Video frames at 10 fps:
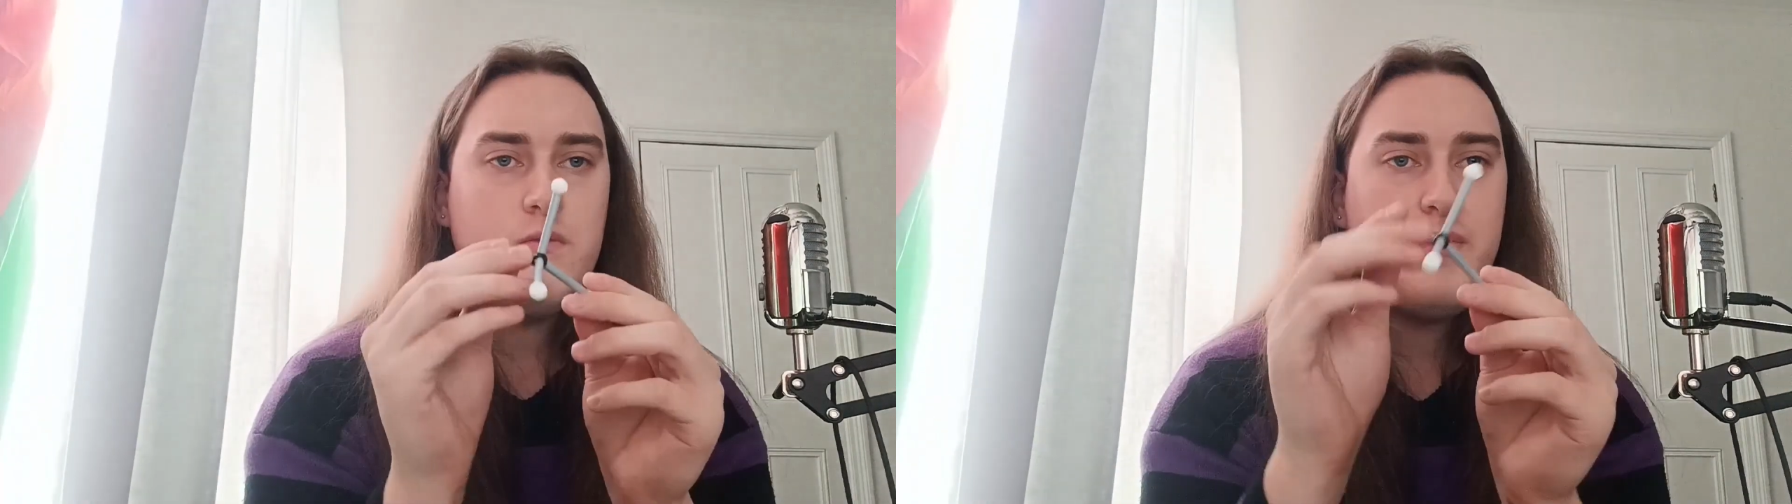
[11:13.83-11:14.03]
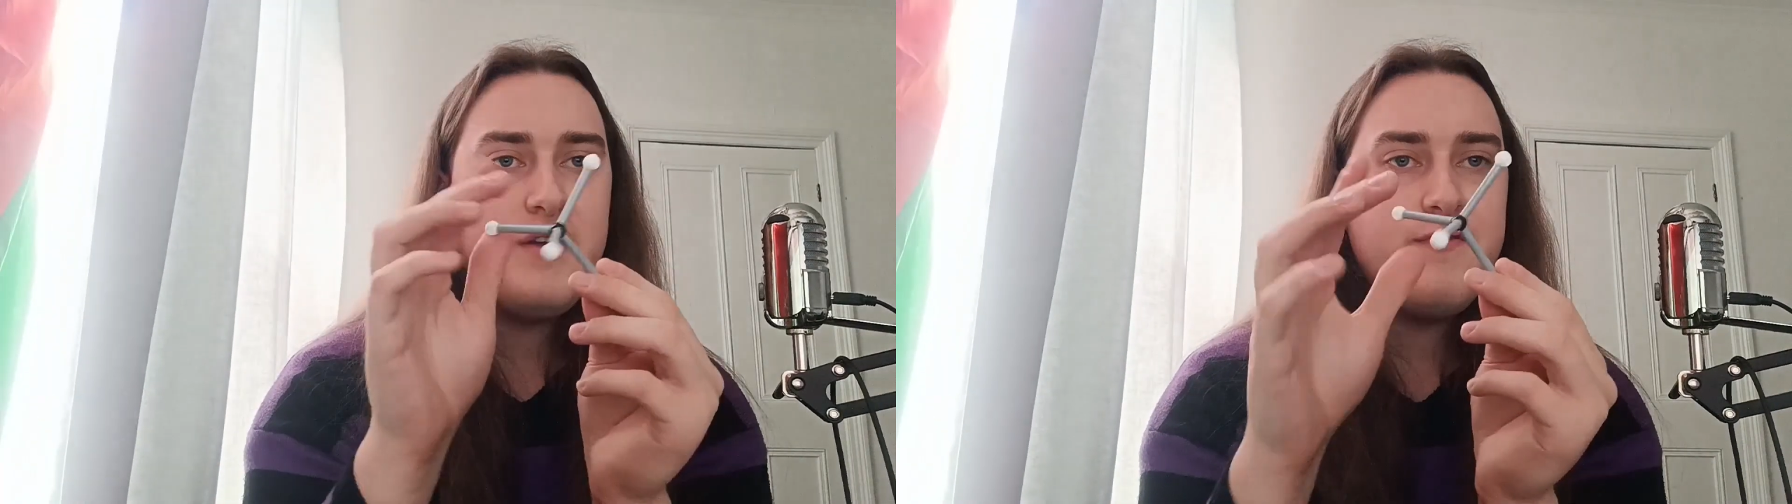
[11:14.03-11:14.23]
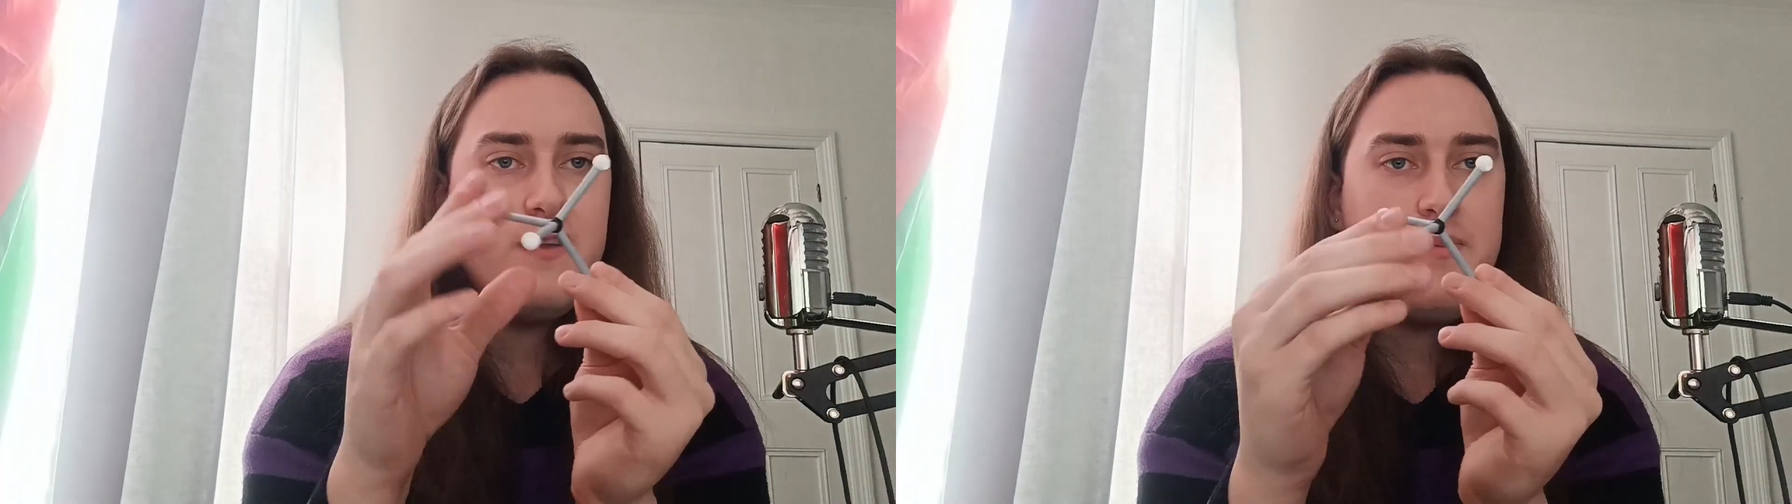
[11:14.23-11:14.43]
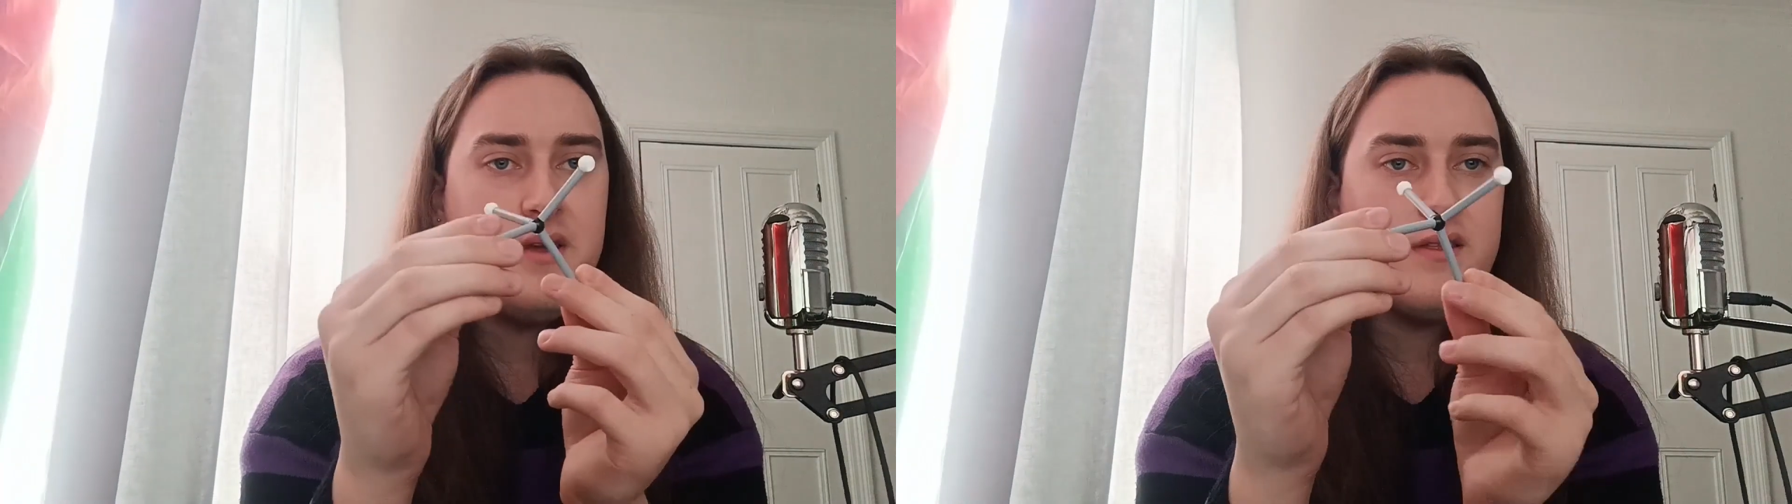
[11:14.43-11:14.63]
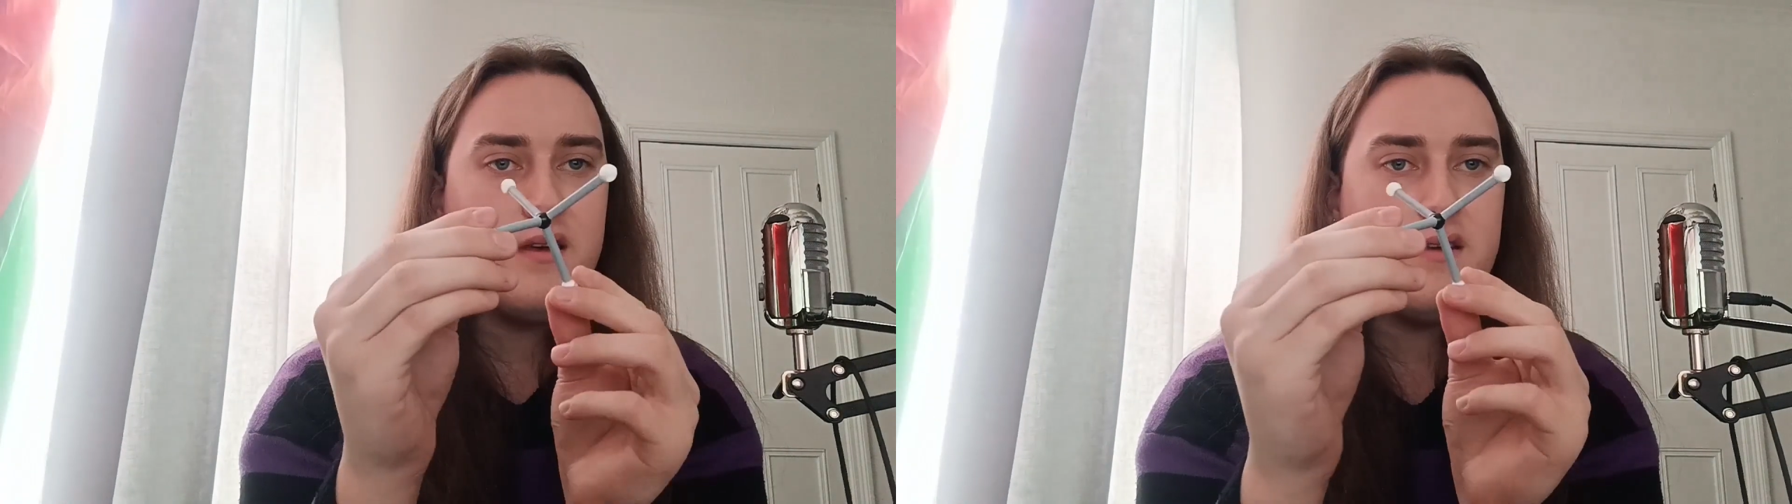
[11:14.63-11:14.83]
by
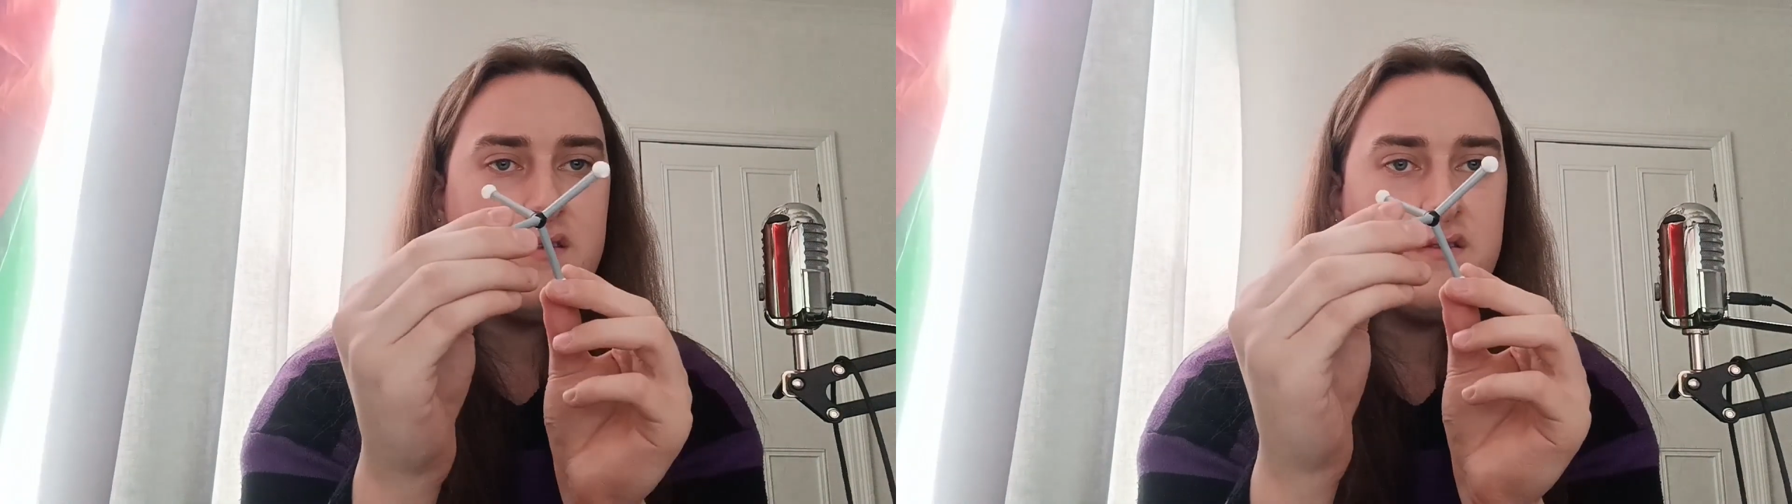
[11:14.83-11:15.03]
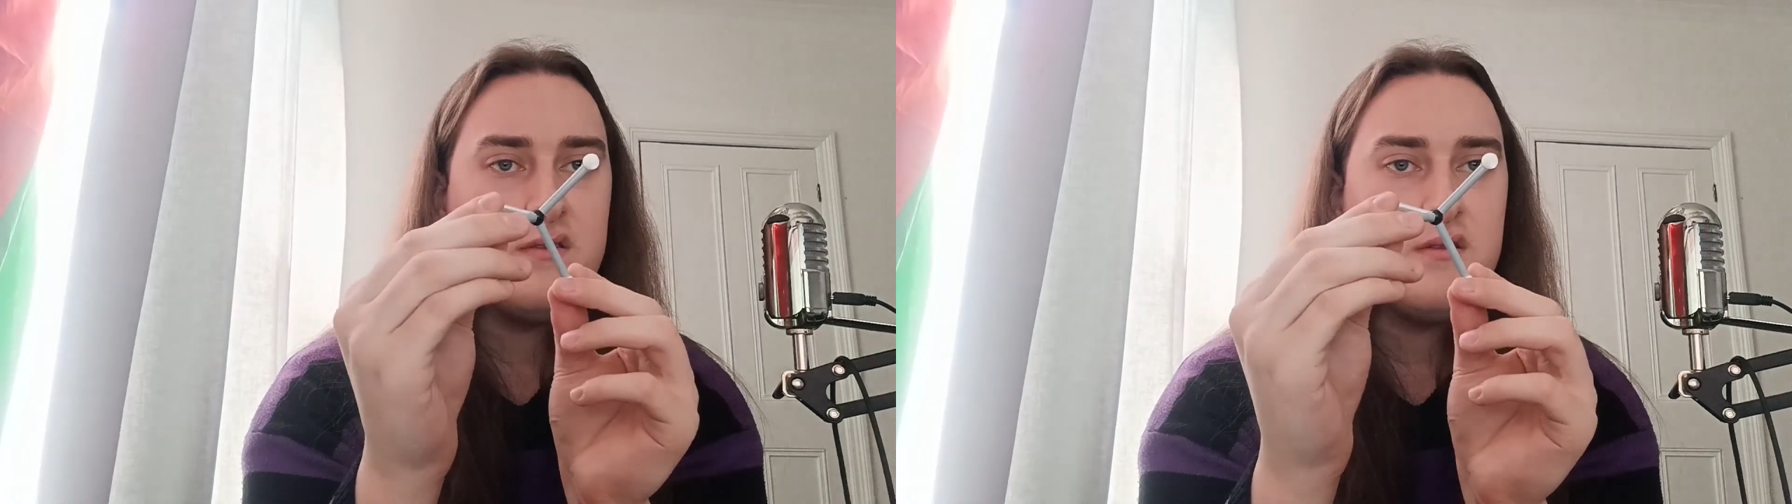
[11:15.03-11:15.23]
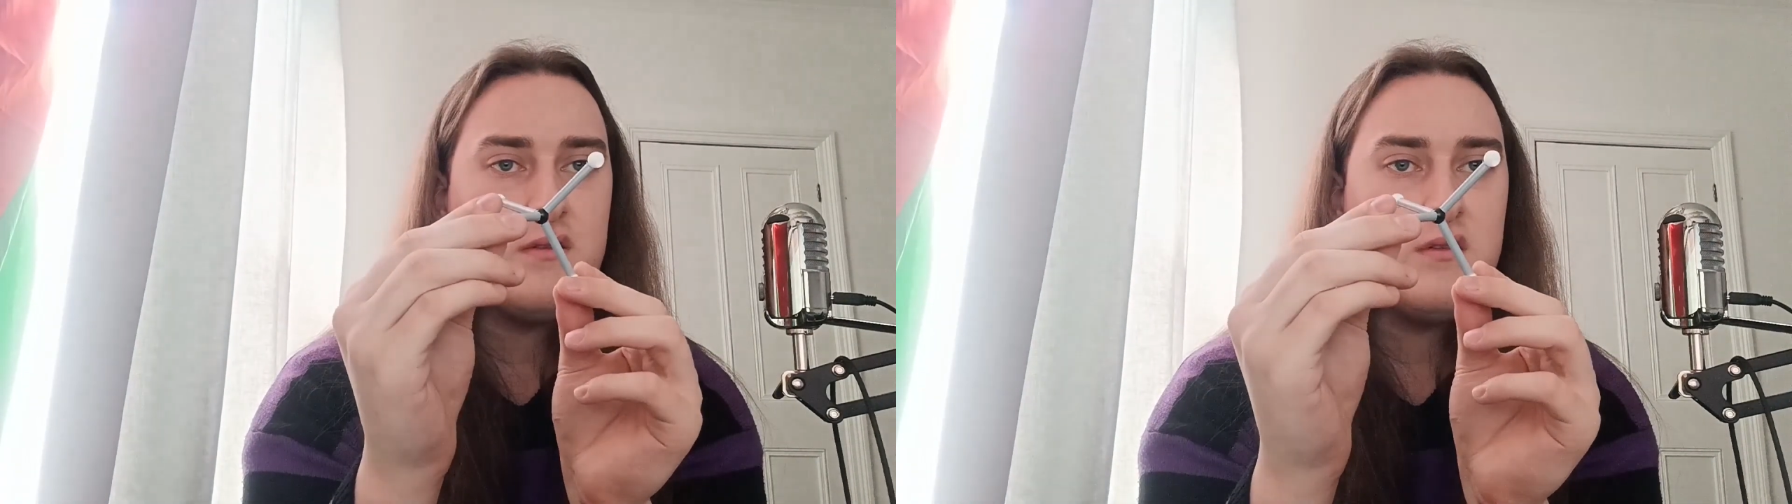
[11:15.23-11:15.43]
flipping this,